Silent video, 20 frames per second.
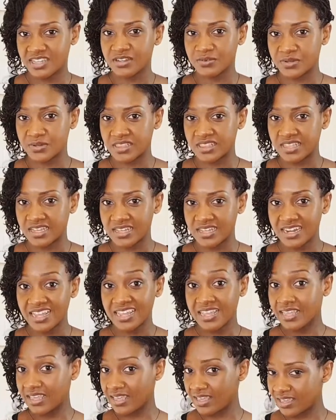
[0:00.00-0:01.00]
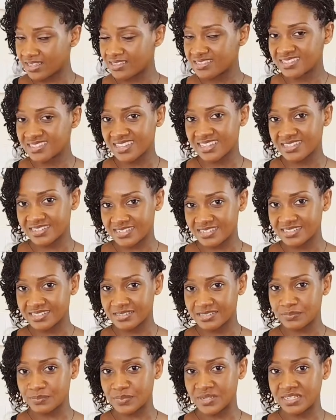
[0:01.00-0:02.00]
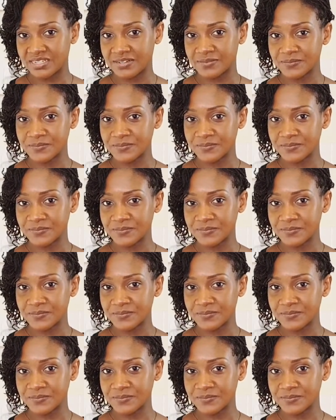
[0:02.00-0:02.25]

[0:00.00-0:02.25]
with that. It's a discipline.